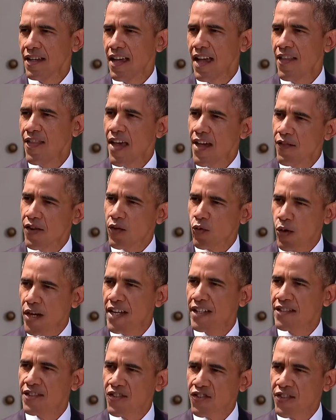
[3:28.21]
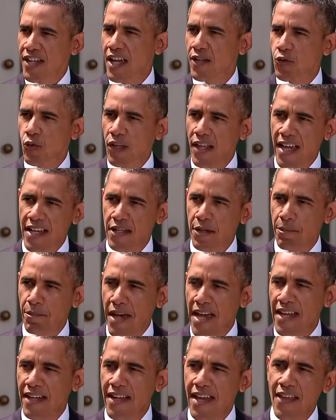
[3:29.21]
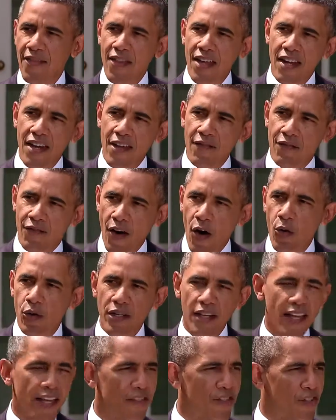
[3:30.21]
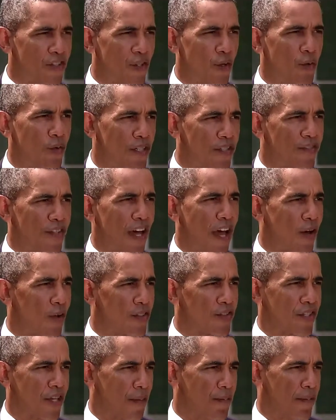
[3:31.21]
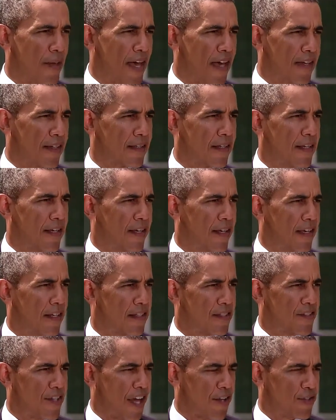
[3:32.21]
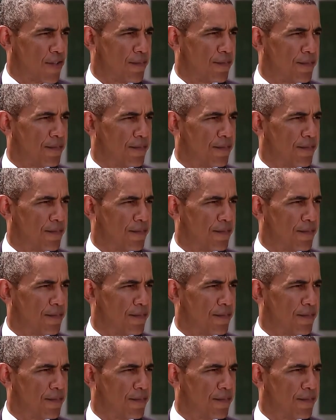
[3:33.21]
and they've agreed to schedule a debate and then a vote as soon as Congress comes back into session.